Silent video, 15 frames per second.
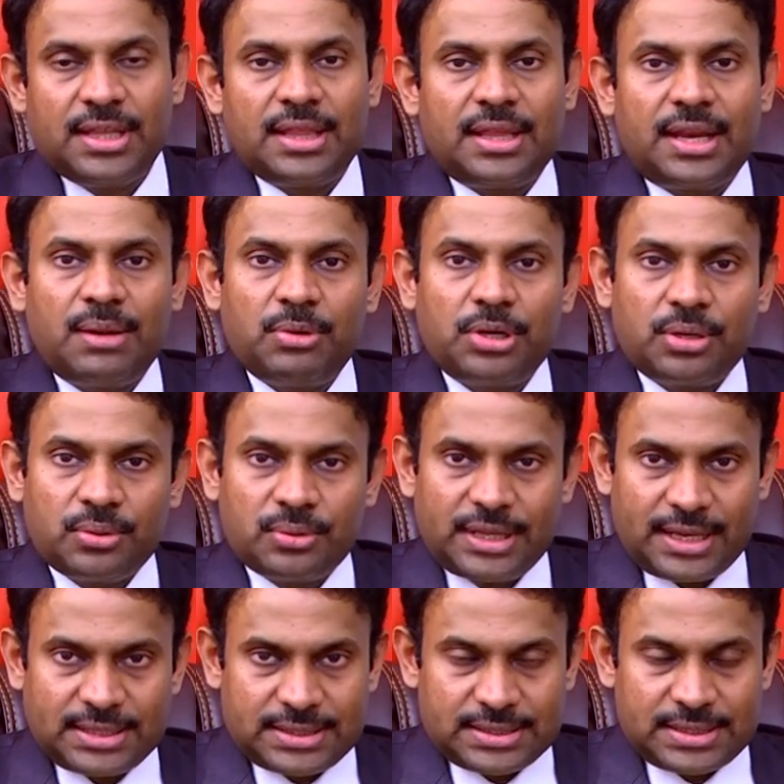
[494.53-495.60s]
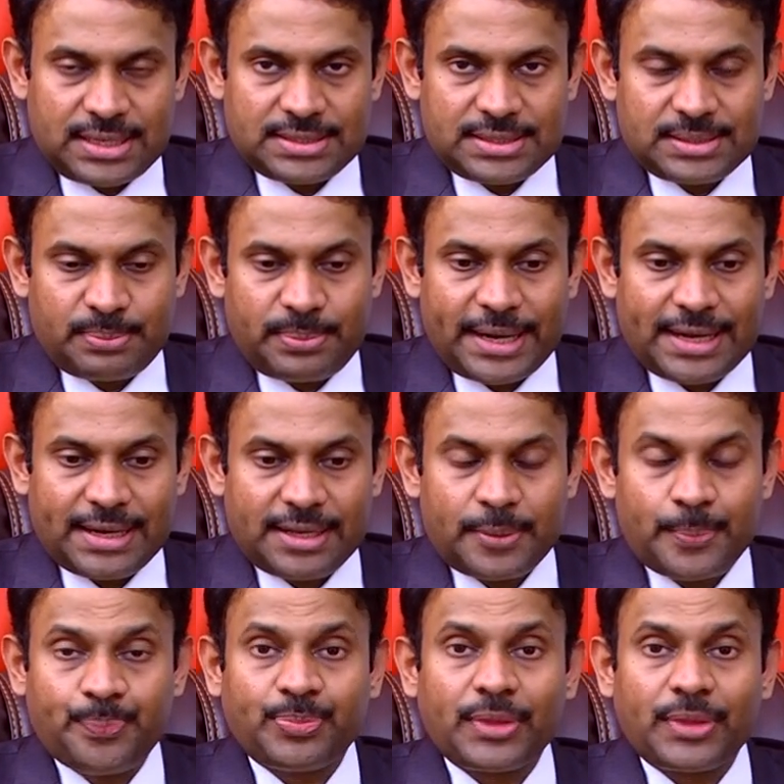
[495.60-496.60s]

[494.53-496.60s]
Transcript: They're able to do the exercises better.